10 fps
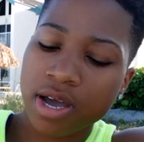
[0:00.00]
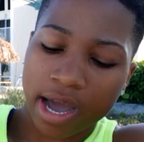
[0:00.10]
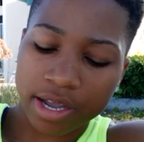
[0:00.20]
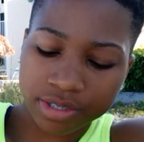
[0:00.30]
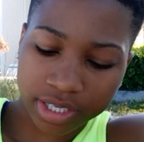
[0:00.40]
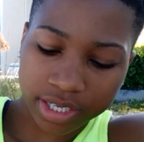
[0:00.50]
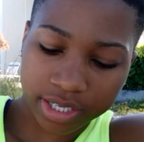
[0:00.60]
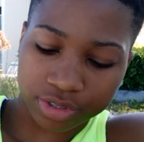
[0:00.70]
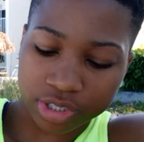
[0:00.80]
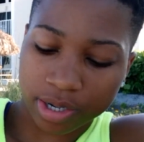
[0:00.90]
I used to get
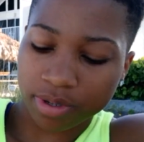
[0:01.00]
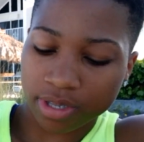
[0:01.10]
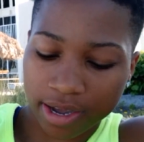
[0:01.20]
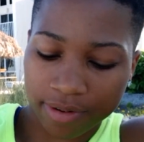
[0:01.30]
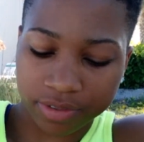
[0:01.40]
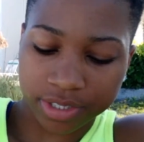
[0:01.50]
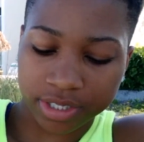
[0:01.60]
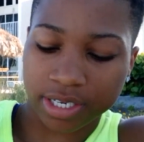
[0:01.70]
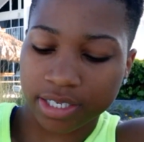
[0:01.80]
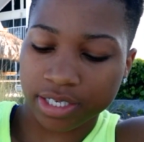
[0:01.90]
in trouble a lot for
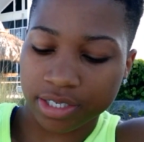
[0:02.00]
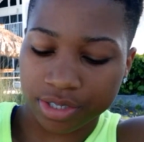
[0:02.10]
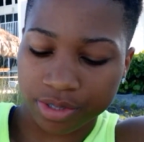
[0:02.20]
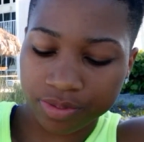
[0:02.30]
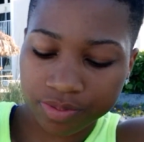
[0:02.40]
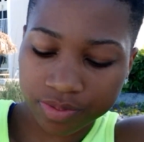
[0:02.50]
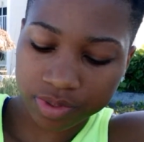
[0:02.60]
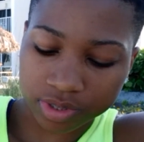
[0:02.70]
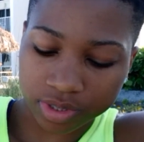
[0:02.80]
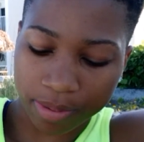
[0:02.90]
shit that I didn't do.
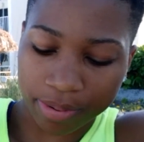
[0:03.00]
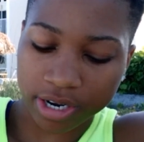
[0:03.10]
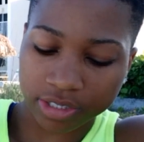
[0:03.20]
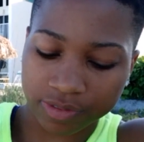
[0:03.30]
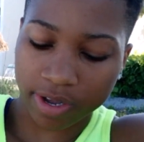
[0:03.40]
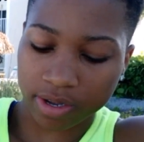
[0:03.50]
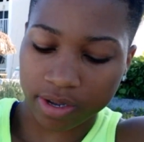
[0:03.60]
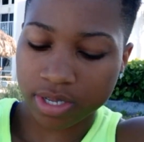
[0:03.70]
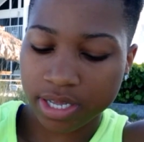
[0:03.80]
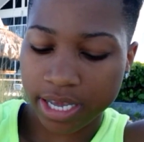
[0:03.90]
So my parents
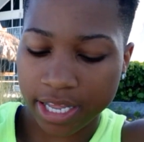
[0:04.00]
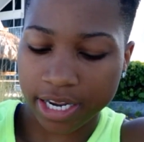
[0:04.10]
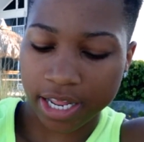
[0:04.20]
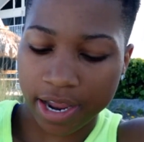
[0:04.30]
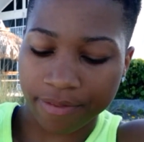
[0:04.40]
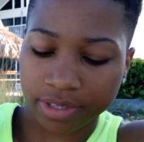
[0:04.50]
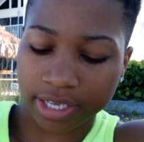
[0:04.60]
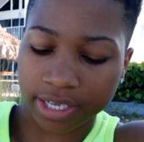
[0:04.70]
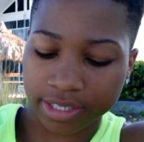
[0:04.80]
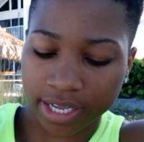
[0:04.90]
found any and
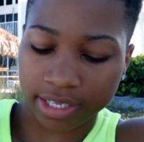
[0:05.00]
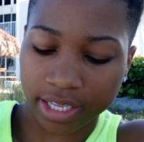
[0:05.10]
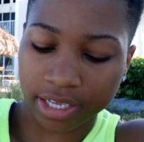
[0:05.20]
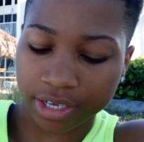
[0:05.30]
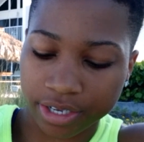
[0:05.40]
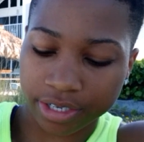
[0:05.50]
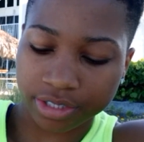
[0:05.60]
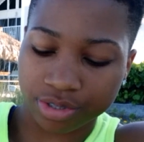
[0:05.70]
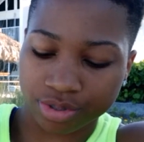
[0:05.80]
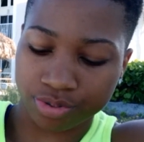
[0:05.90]
everything that they could
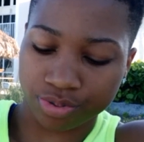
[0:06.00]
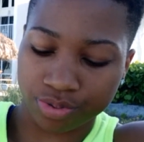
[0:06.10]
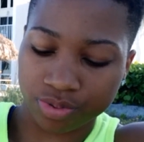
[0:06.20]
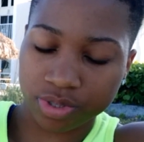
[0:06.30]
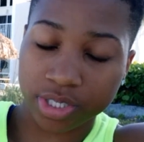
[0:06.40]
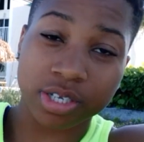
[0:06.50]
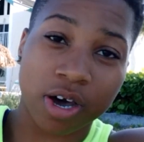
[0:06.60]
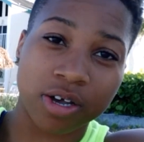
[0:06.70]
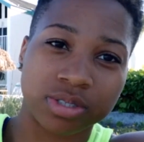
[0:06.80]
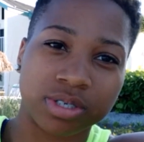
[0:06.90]
to... This is
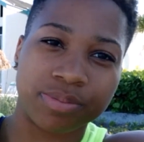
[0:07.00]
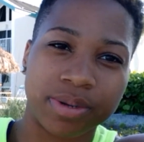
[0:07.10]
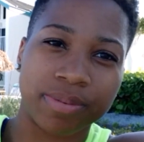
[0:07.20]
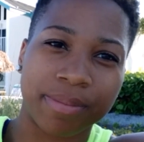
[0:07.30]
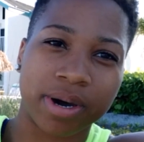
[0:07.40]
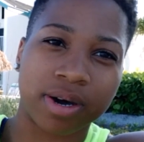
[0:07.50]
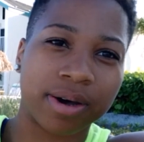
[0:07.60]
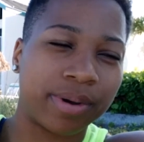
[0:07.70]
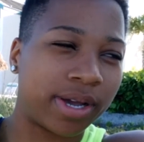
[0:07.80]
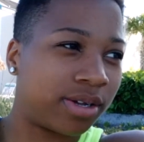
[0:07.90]
also going to be about my
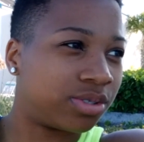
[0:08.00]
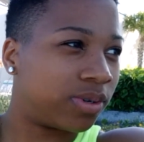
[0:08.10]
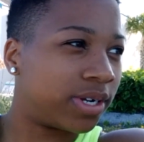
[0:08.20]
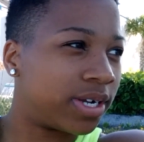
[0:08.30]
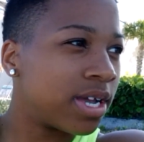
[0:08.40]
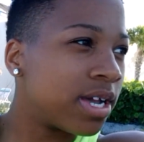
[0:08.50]
coming out story.